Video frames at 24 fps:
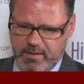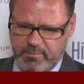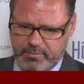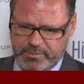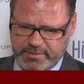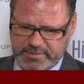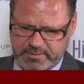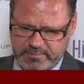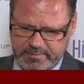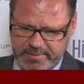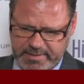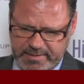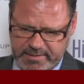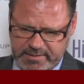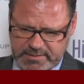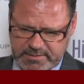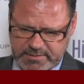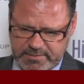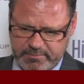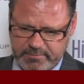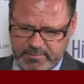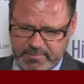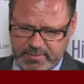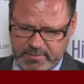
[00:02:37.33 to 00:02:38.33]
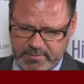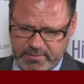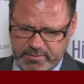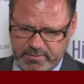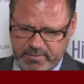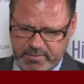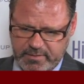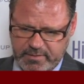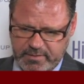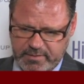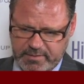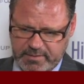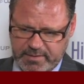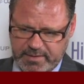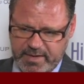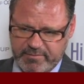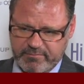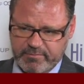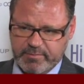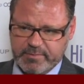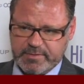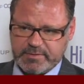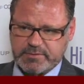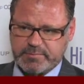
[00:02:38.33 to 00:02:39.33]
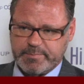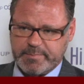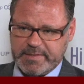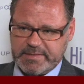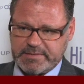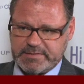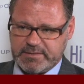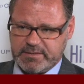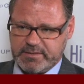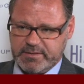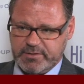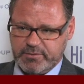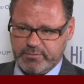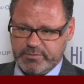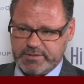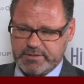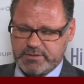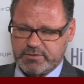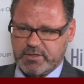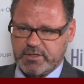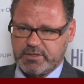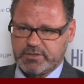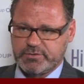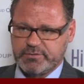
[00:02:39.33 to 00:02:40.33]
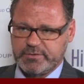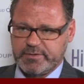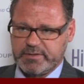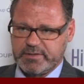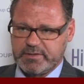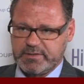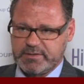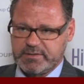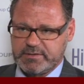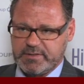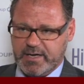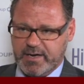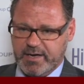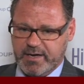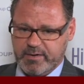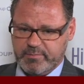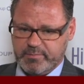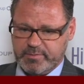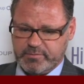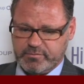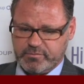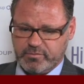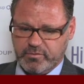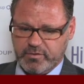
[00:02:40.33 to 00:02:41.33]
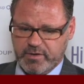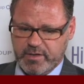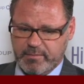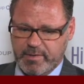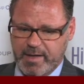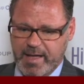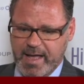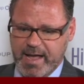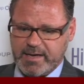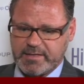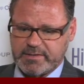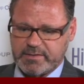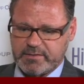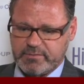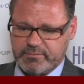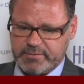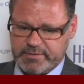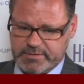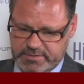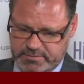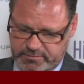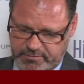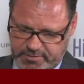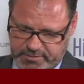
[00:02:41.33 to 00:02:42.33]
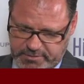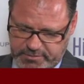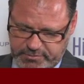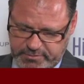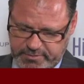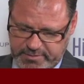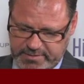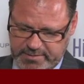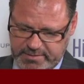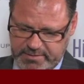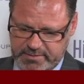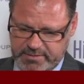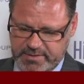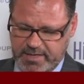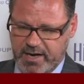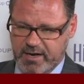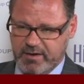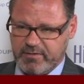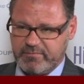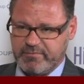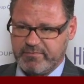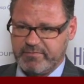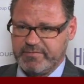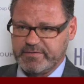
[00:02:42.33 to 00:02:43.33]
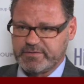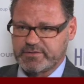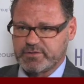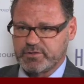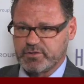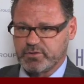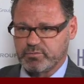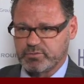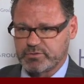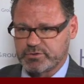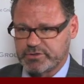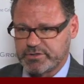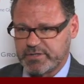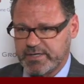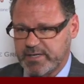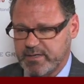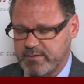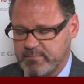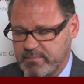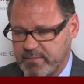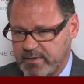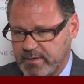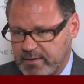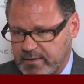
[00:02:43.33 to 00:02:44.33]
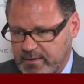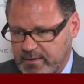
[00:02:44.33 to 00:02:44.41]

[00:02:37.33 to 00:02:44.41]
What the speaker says: Reason being is the government's basically restructuring the entire Petroleum Act and restructuring the entire fiscal regime.